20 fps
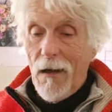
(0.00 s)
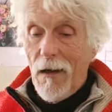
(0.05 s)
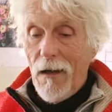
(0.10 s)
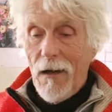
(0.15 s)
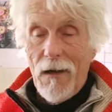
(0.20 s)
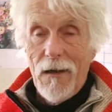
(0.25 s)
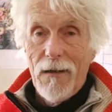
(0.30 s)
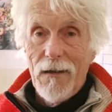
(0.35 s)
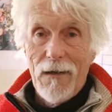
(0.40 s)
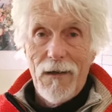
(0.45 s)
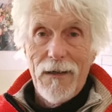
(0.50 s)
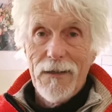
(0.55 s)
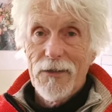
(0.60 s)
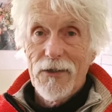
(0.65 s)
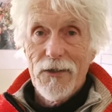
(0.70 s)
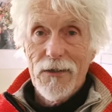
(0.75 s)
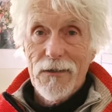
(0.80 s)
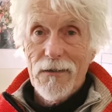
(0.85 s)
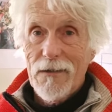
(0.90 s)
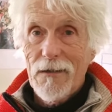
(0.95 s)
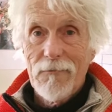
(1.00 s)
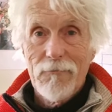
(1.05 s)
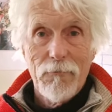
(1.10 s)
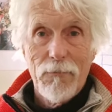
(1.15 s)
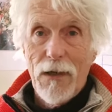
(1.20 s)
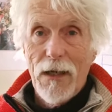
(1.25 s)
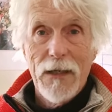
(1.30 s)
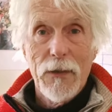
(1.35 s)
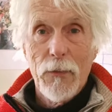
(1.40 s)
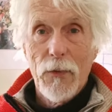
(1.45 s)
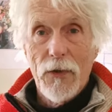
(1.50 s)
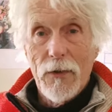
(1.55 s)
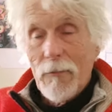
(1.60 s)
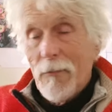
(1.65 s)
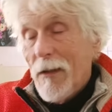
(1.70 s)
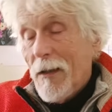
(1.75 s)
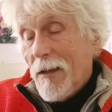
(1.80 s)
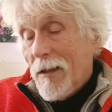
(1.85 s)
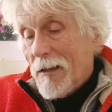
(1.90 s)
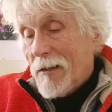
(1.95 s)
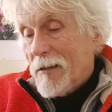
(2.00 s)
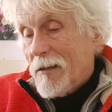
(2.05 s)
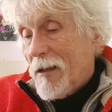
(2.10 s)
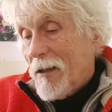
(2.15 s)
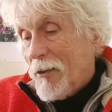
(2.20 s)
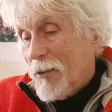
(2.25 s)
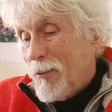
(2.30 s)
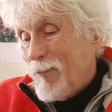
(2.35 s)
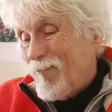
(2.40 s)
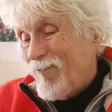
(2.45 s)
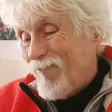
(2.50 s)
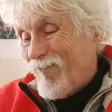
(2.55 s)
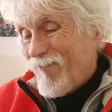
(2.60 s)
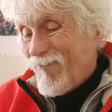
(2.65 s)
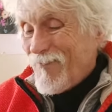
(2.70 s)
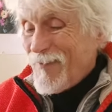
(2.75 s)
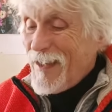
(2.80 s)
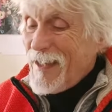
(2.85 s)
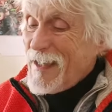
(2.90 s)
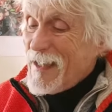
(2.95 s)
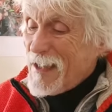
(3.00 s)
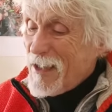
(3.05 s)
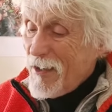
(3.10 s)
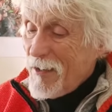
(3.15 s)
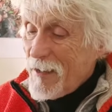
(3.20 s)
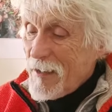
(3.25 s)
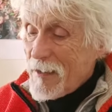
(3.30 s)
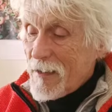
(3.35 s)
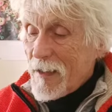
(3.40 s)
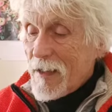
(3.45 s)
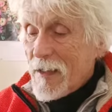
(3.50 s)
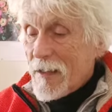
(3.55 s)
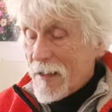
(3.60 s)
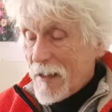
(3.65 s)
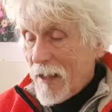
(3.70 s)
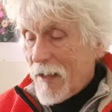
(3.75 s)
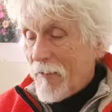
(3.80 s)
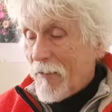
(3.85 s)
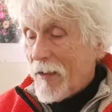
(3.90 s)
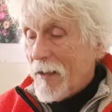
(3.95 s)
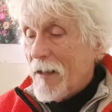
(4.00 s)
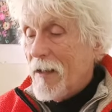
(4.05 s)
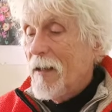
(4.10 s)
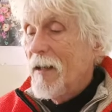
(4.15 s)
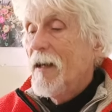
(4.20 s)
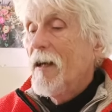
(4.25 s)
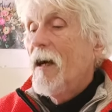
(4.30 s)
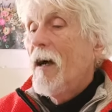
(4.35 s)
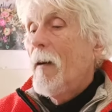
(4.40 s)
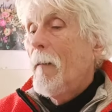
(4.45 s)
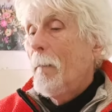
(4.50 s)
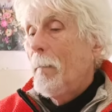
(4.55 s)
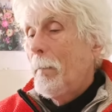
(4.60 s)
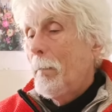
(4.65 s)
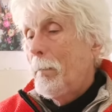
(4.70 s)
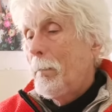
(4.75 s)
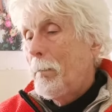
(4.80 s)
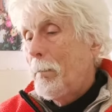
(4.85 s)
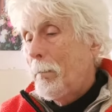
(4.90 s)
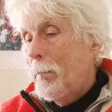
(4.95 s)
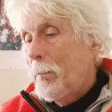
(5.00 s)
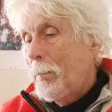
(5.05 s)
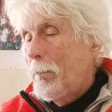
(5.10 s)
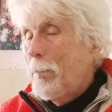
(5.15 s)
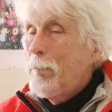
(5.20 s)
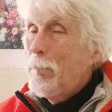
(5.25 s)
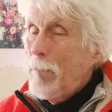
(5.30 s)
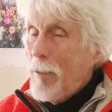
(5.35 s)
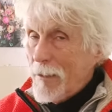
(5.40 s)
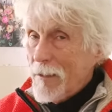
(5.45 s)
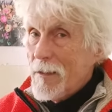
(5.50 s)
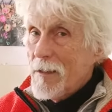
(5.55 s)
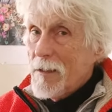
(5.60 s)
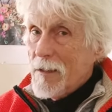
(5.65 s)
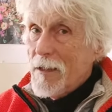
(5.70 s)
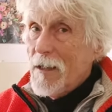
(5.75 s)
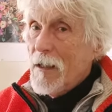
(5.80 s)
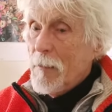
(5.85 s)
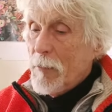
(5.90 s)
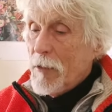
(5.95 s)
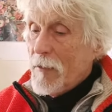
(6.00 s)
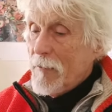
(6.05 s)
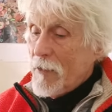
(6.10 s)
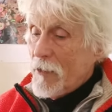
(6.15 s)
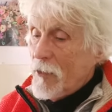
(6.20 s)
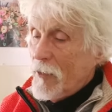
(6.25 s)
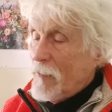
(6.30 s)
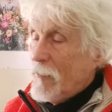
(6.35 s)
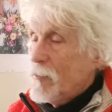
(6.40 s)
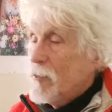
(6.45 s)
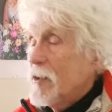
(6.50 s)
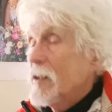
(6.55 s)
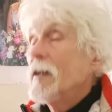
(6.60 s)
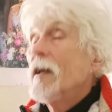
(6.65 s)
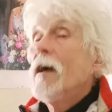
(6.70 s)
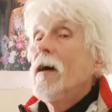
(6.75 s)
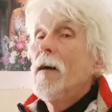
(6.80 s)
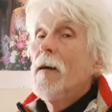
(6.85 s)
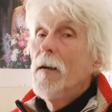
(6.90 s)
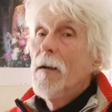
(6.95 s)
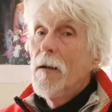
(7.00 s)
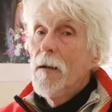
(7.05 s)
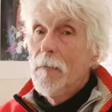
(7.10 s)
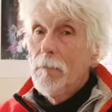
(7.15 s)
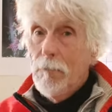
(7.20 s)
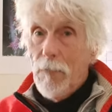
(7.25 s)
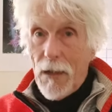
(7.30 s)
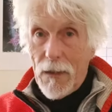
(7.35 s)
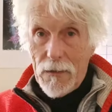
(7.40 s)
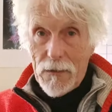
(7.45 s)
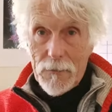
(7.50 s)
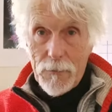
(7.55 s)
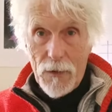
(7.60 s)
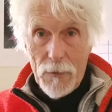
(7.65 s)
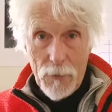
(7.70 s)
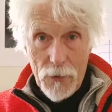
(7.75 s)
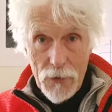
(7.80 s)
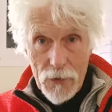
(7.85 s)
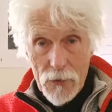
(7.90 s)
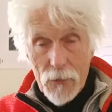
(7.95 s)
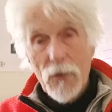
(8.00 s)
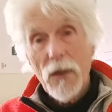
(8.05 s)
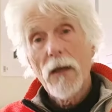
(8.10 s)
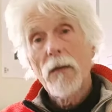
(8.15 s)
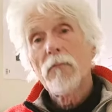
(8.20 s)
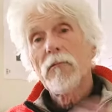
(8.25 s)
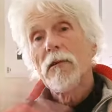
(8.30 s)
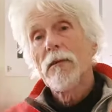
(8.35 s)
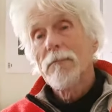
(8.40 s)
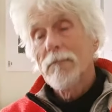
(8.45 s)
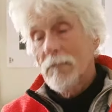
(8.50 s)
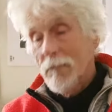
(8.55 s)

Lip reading: I just don't play with them. So it's nice, it's lovely, but it's still a bit of a novelty. But as my personal camera,